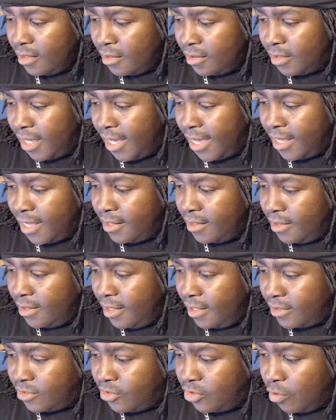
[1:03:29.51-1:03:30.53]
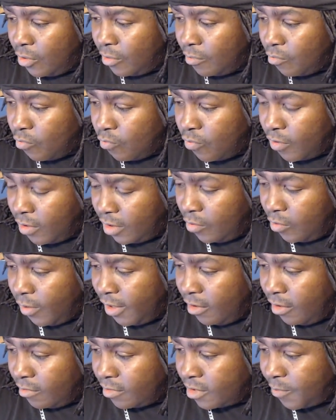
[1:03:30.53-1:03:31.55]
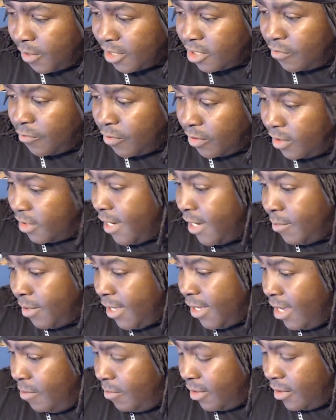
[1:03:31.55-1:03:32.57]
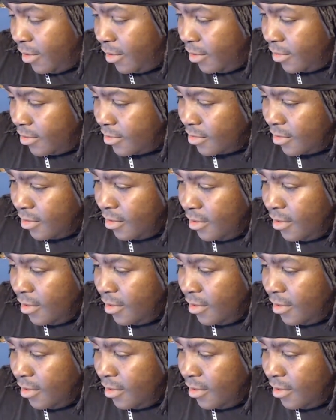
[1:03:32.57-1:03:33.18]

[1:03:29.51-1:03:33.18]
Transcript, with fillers: that it's doing really well, especially for the type of game that it is.